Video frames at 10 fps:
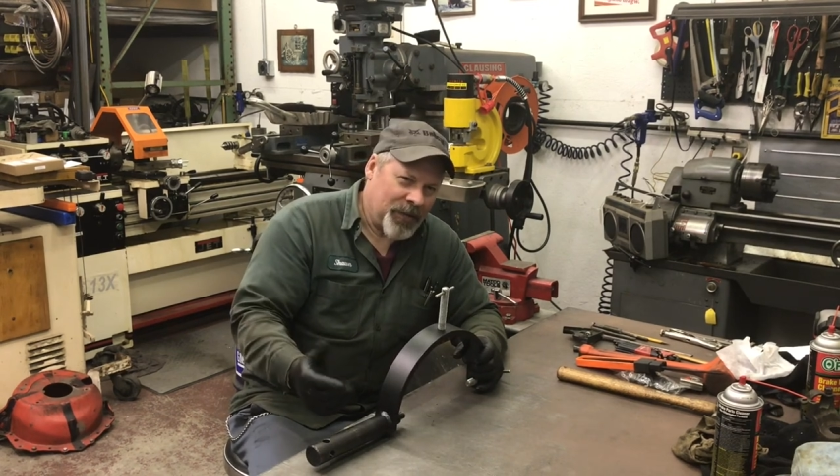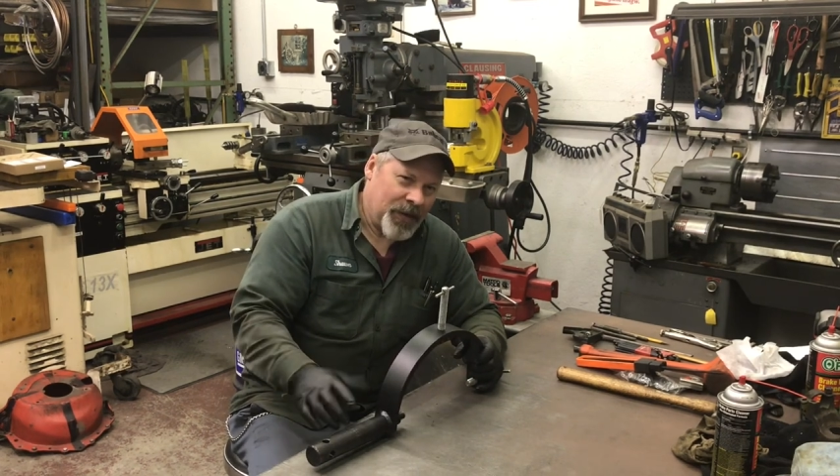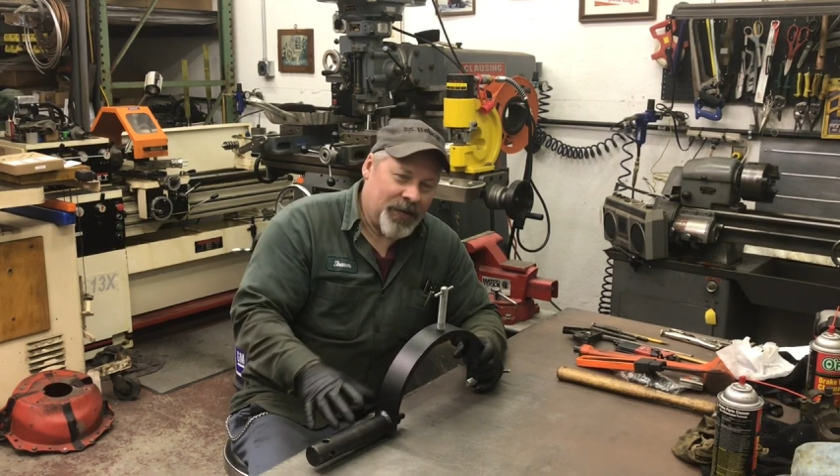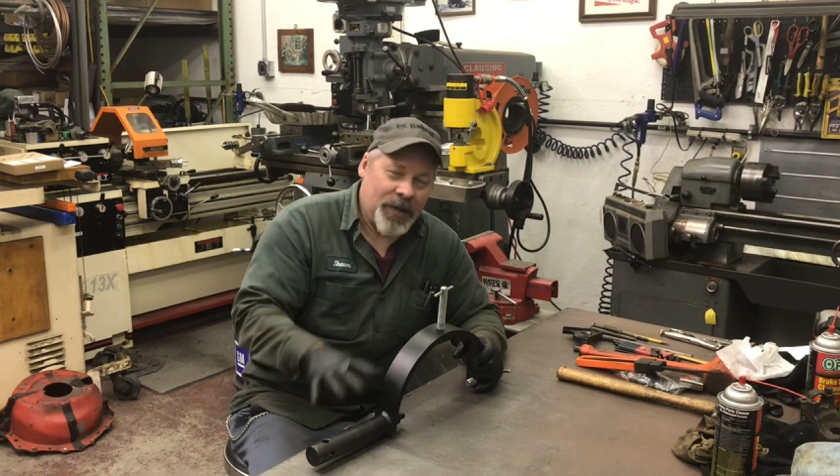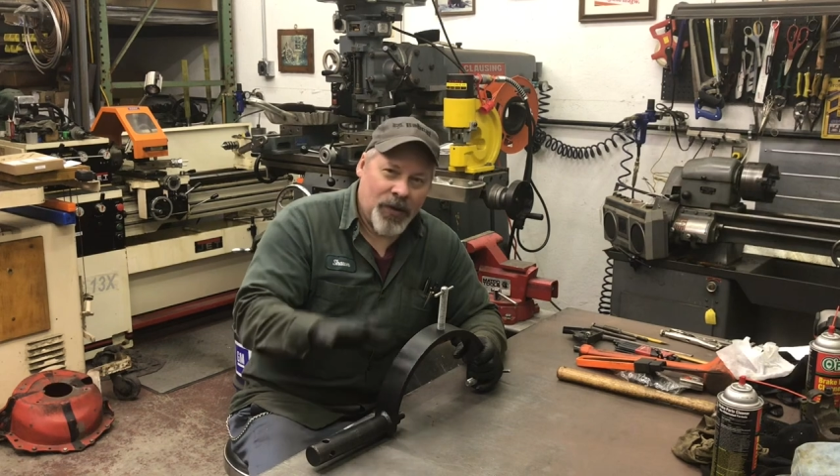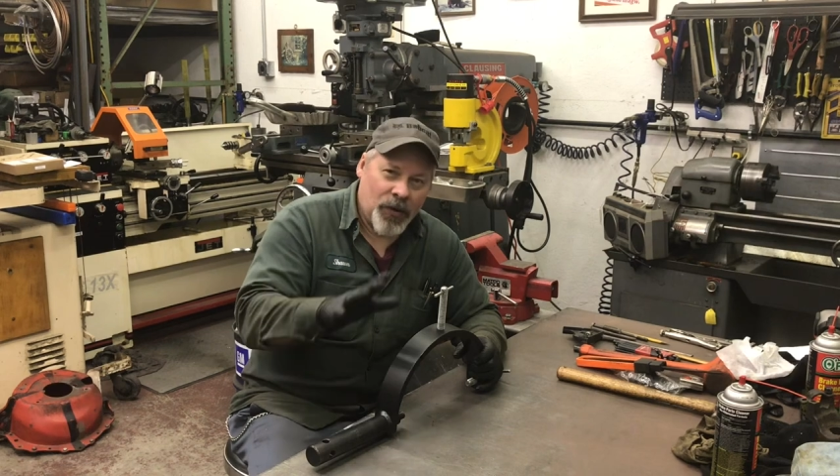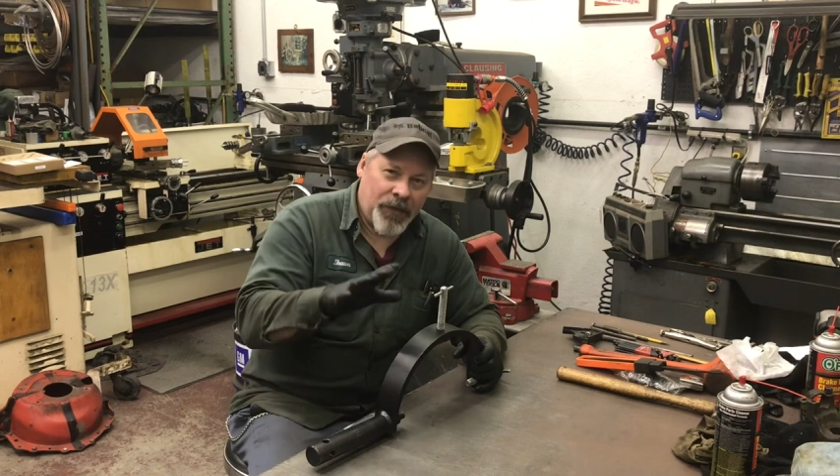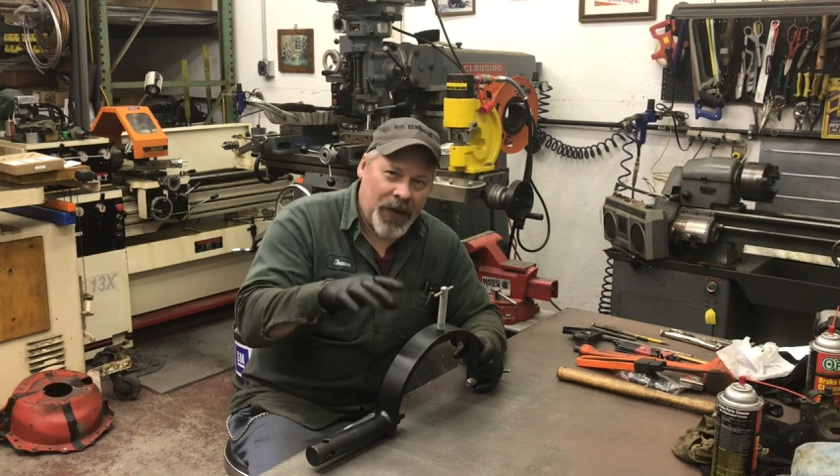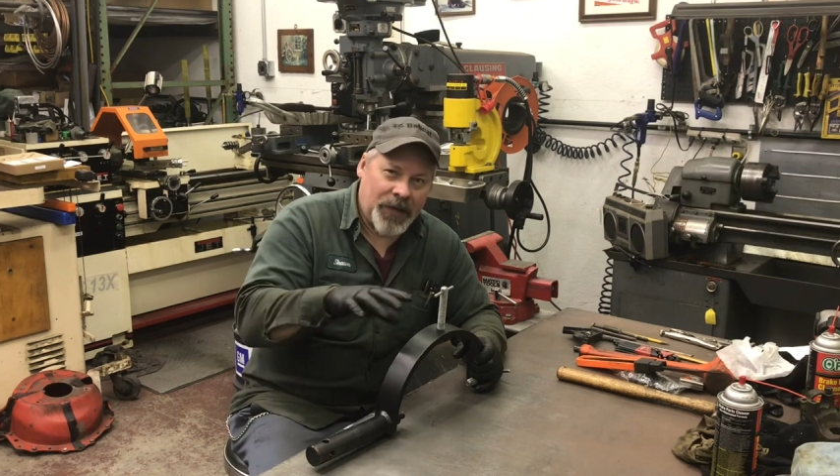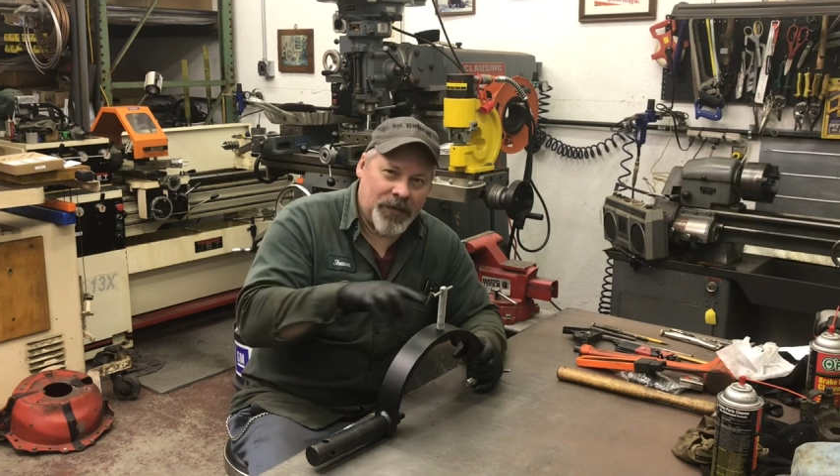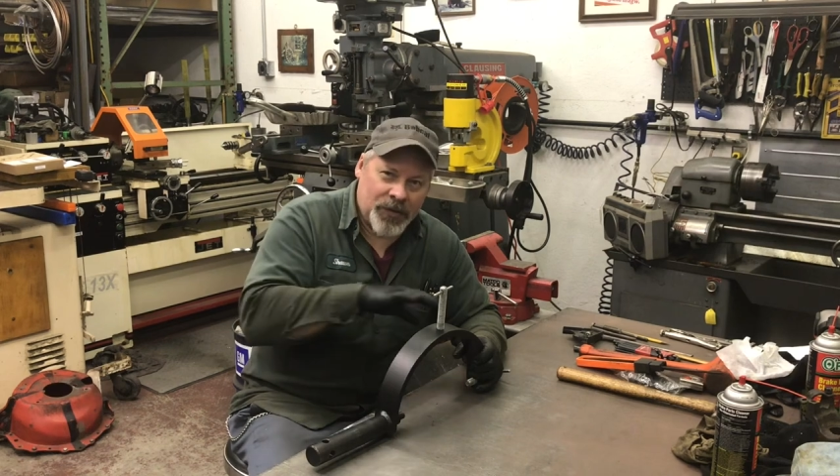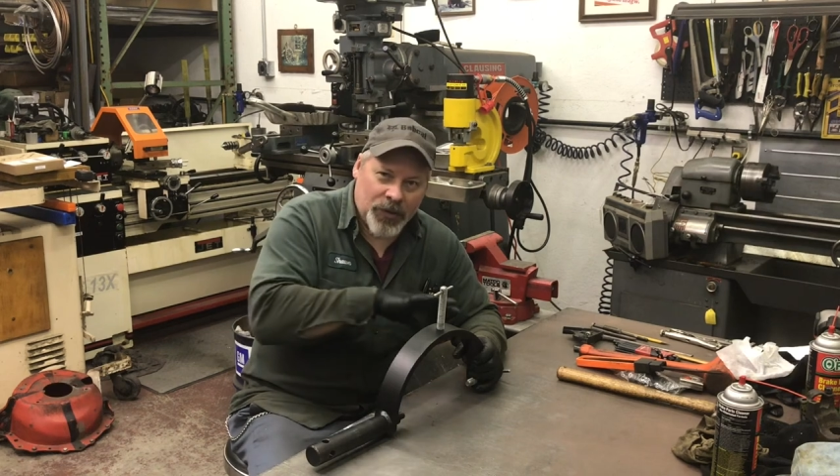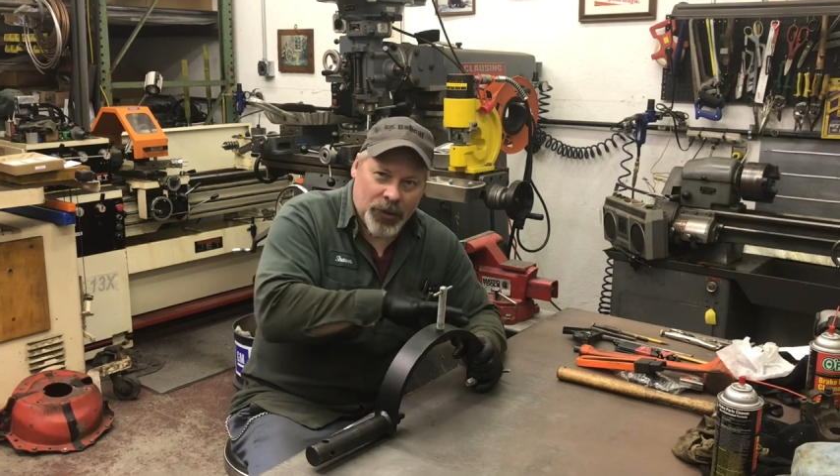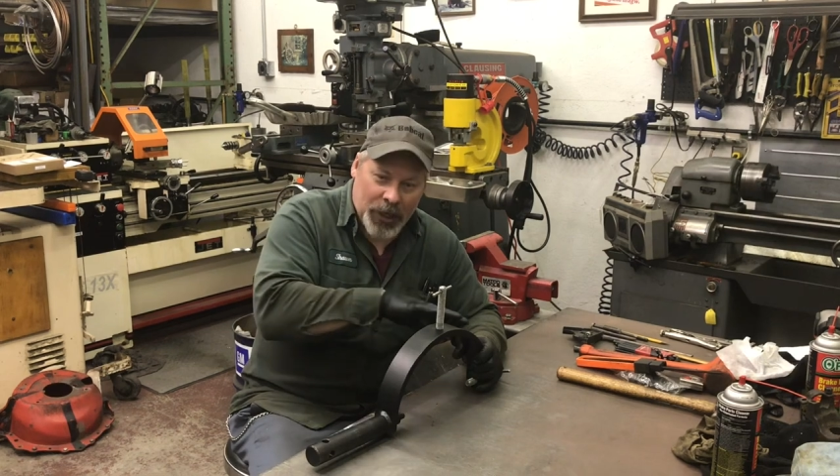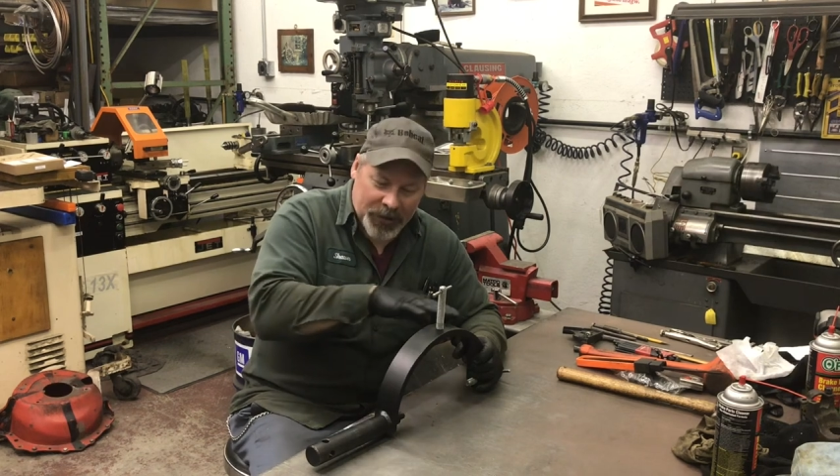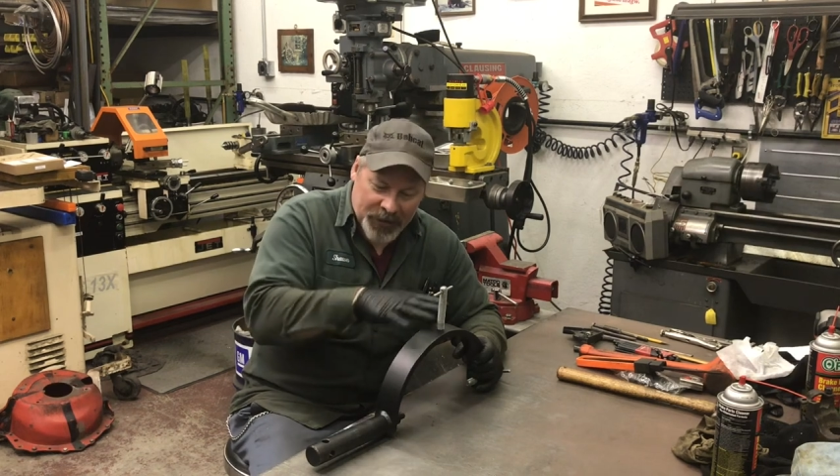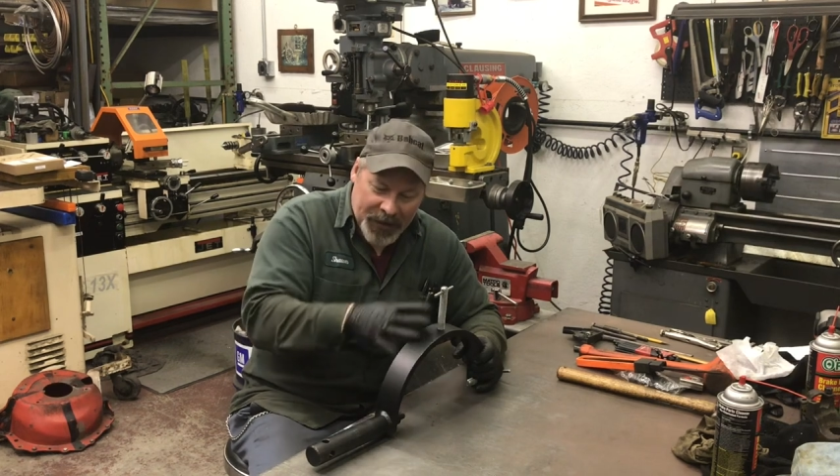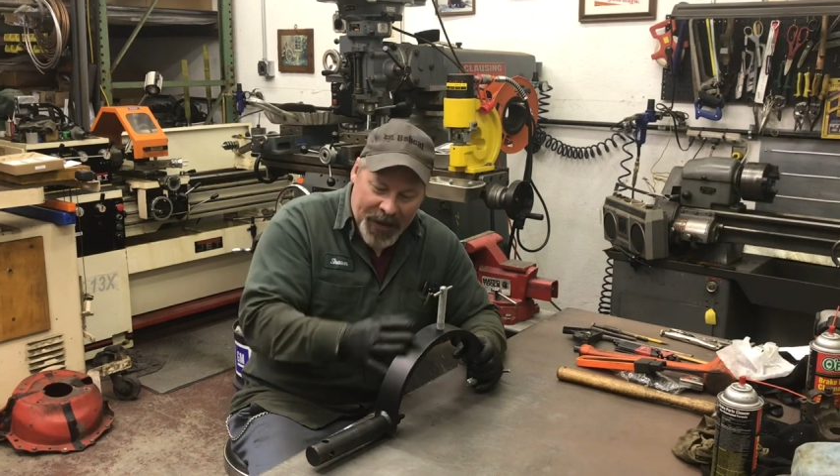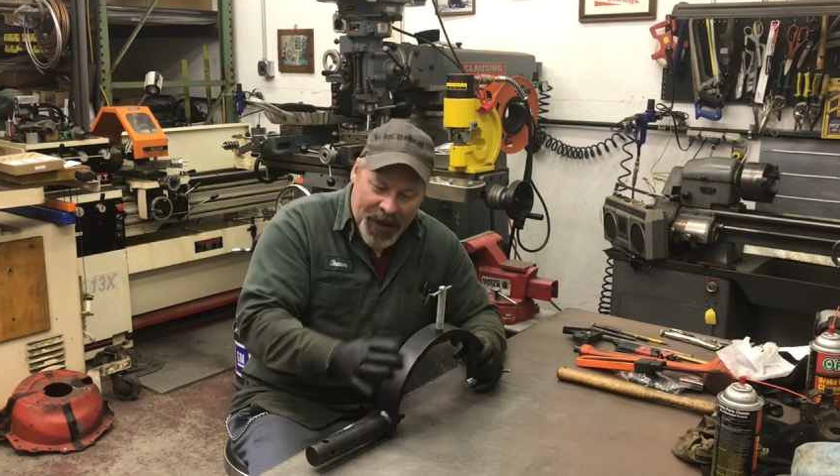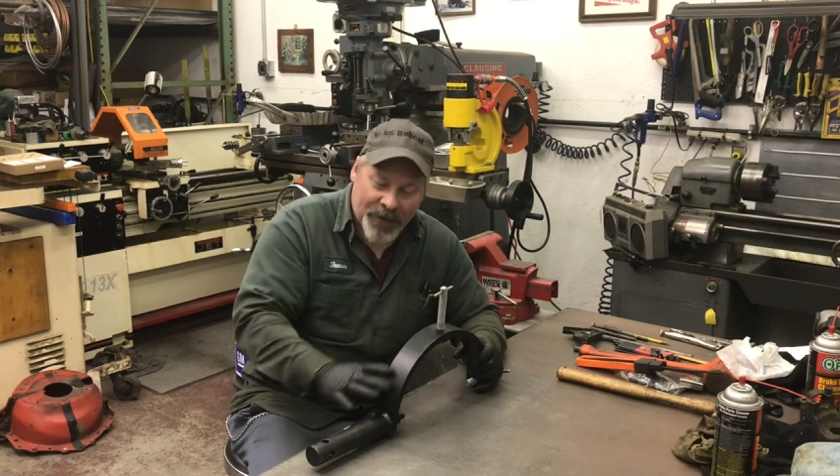They said they would fix just
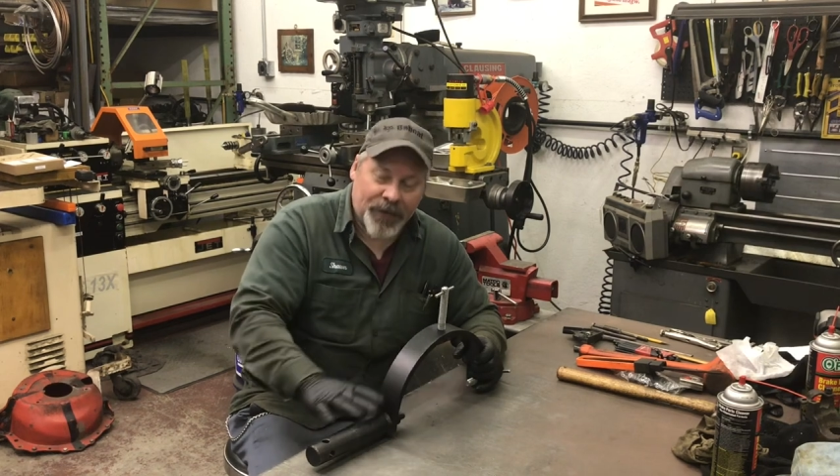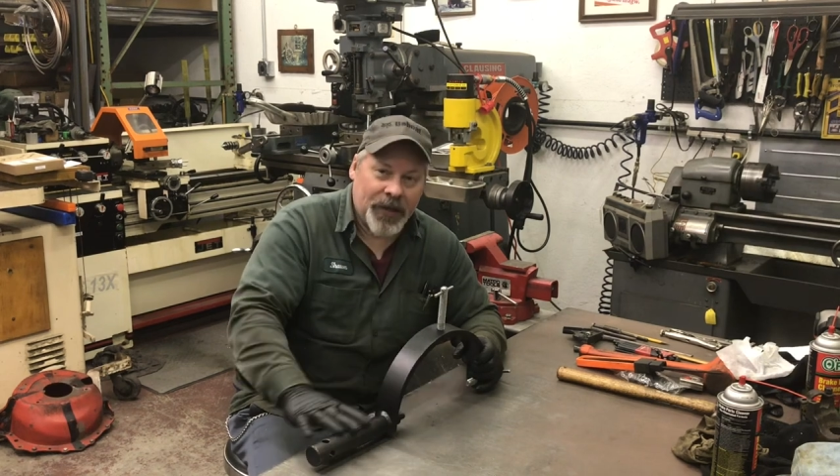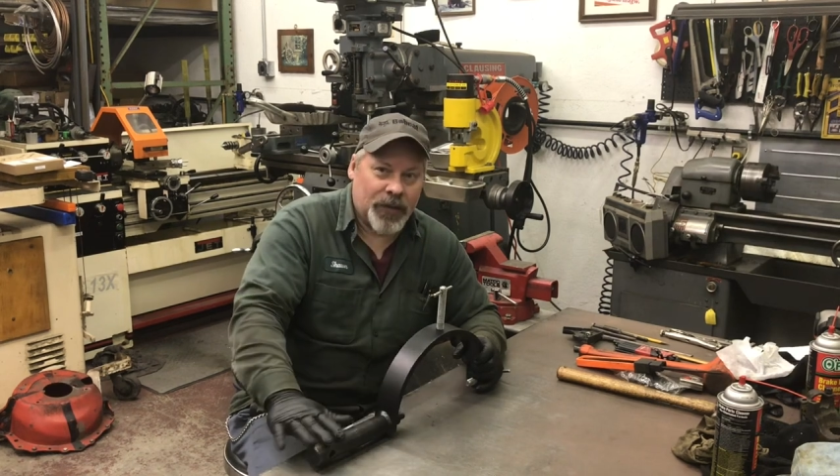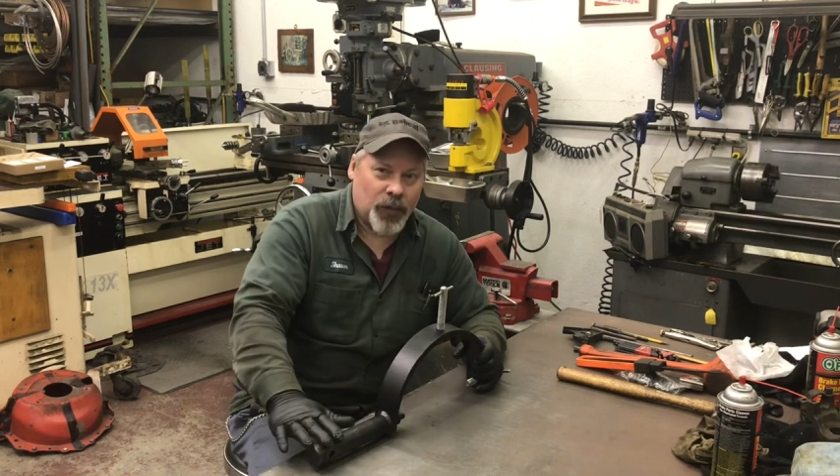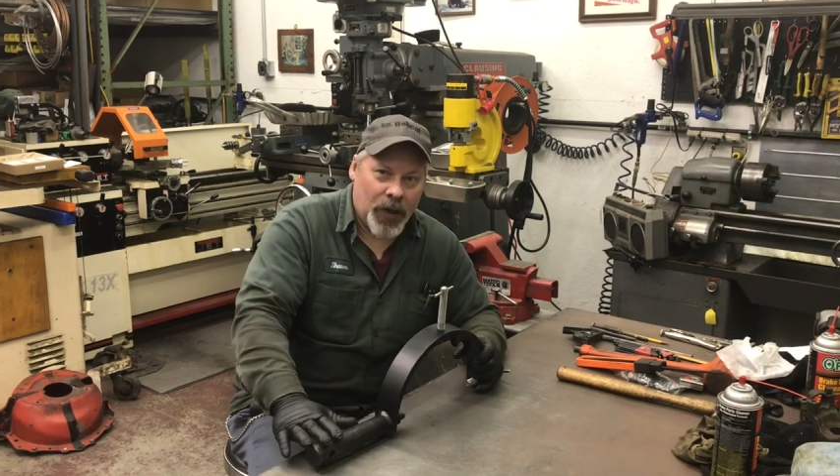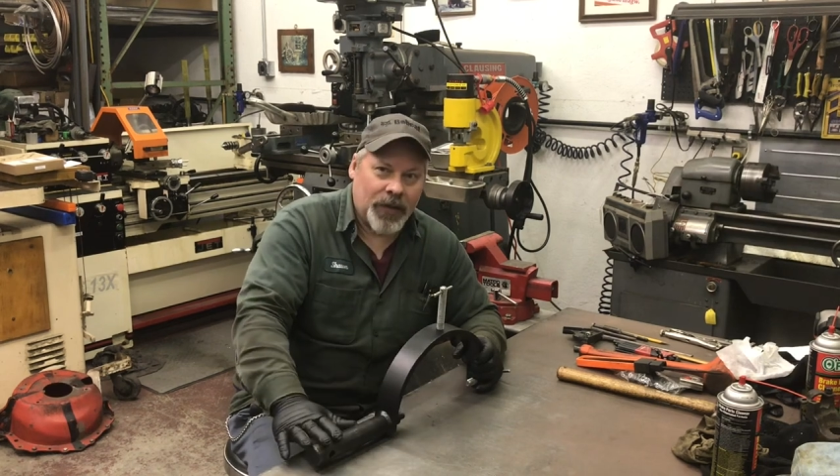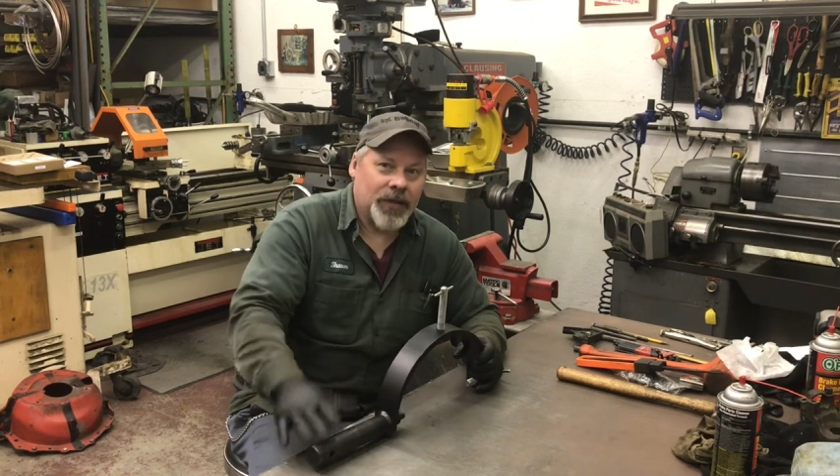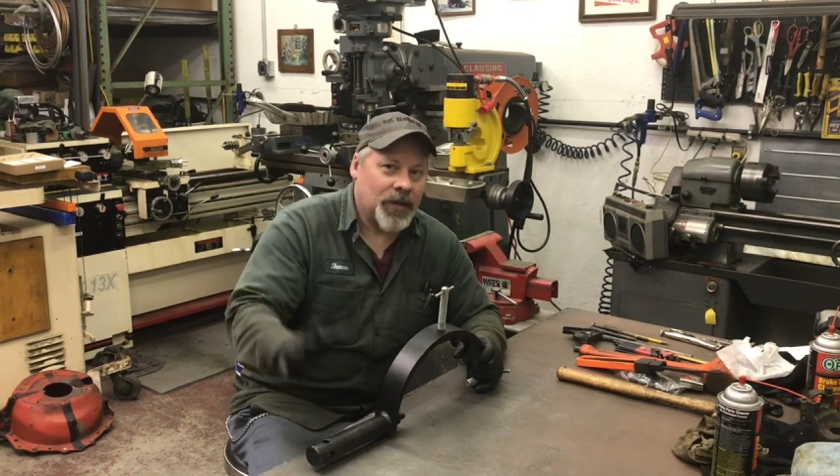the ad for this one because